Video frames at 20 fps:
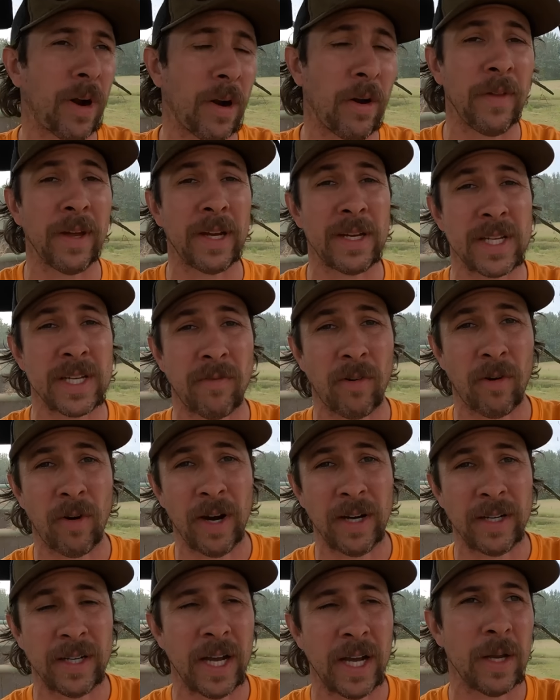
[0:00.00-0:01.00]
I don't think he's ever
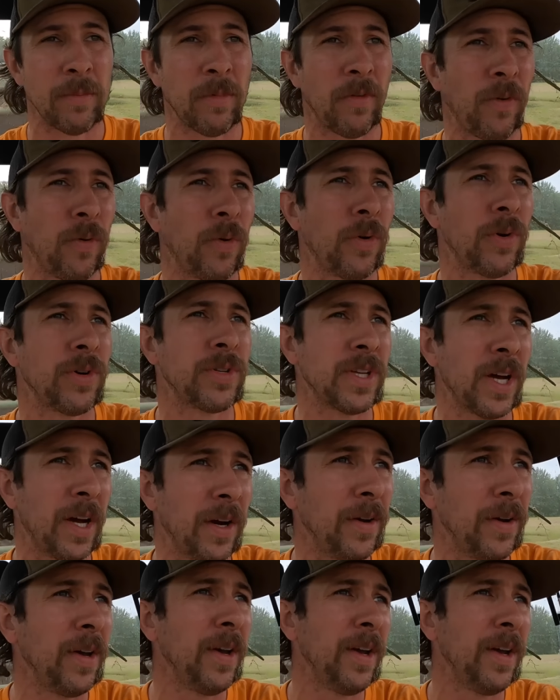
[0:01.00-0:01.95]
raked hay before, so